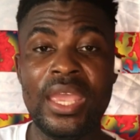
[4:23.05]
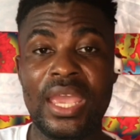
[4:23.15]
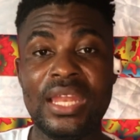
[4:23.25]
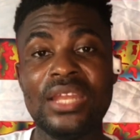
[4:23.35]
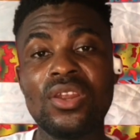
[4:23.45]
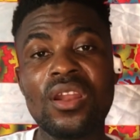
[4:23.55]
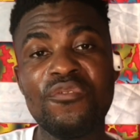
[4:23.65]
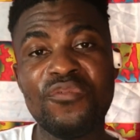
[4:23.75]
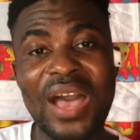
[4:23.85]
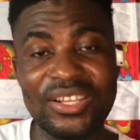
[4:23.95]
And another
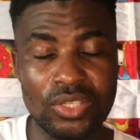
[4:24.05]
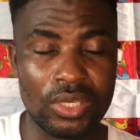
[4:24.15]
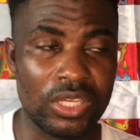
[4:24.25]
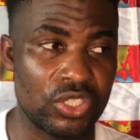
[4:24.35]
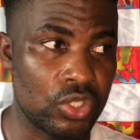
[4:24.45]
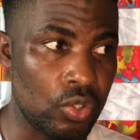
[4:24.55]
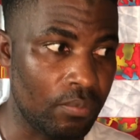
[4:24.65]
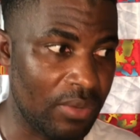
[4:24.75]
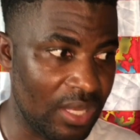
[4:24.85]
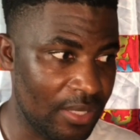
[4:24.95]
factors could
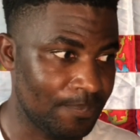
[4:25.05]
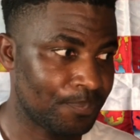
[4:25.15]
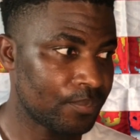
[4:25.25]
be